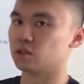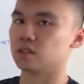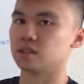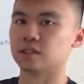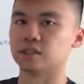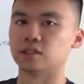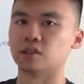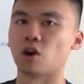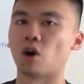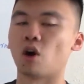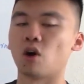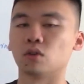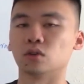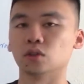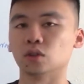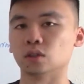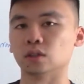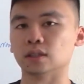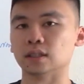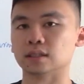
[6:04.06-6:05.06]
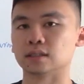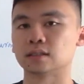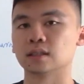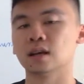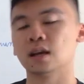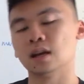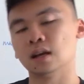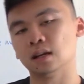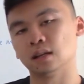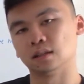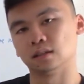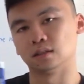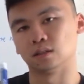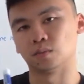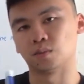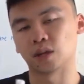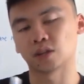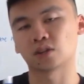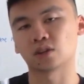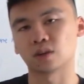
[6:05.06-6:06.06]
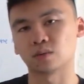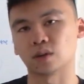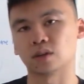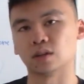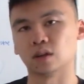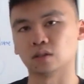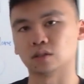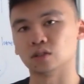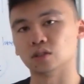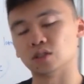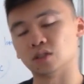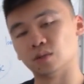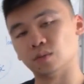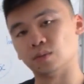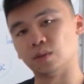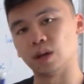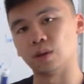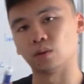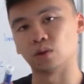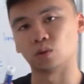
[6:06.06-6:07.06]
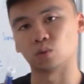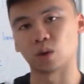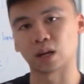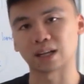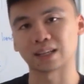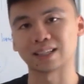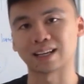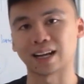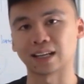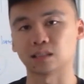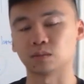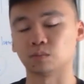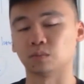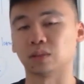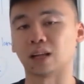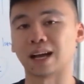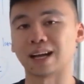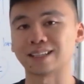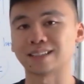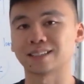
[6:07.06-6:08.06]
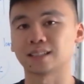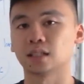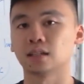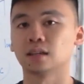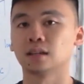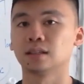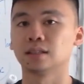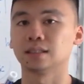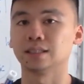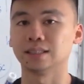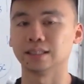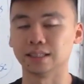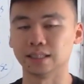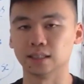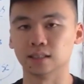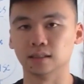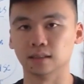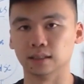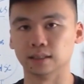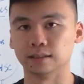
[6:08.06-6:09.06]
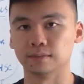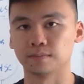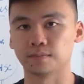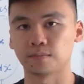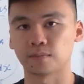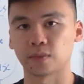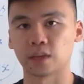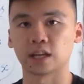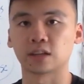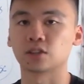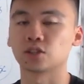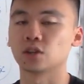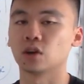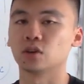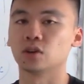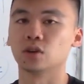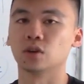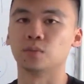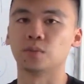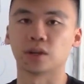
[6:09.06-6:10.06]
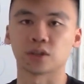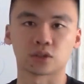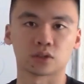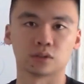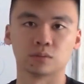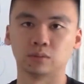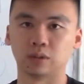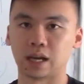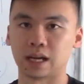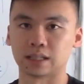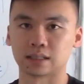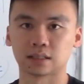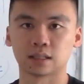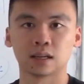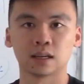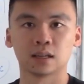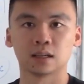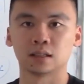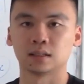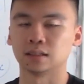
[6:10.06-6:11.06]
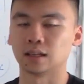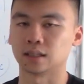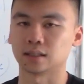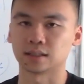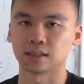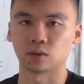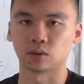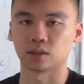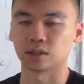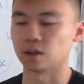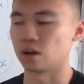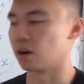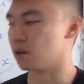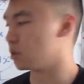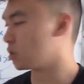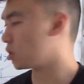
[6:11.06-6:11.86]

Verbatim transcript: just see all nucleus. There's a picture in my notes, you should be able to recognize blasts easily. They can show you a picture of blasts, not say what they are, and you